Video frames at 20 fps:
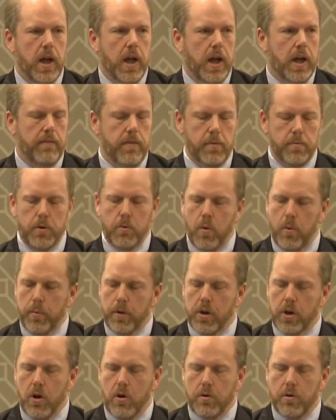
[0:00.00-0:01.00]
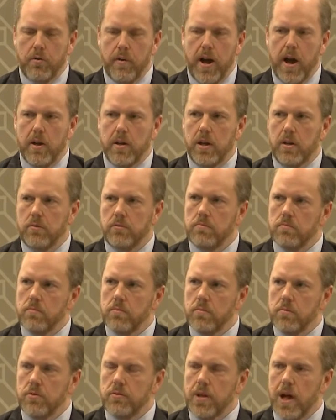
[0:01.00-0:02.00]
And I remember when we were going around, he
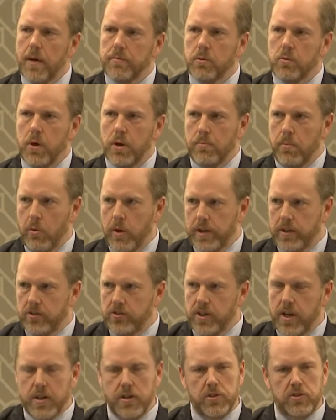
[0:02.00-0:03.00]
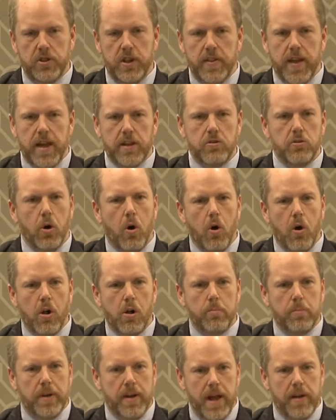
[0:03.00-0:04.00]
stopped at one point and said, You see that
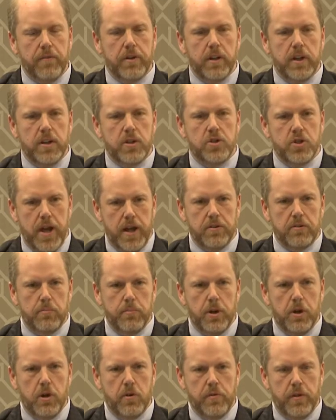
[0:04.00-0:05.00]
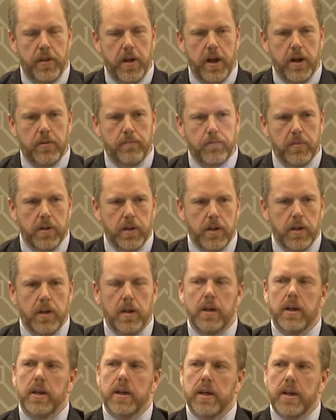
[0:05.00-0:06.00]
tall, benevolent gentleman over there?
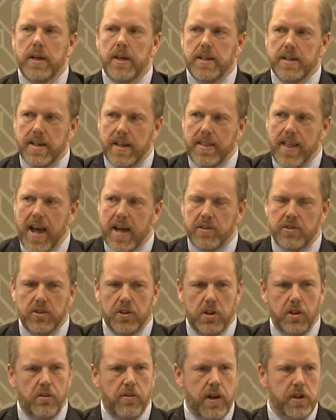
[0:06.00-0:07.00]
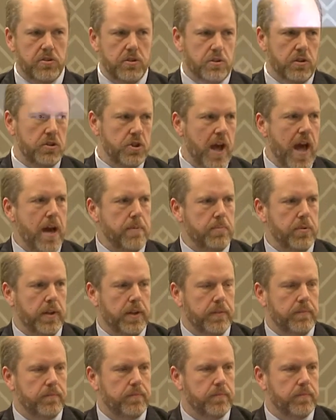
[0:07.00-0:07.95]
He said, That's the congressional chaplain.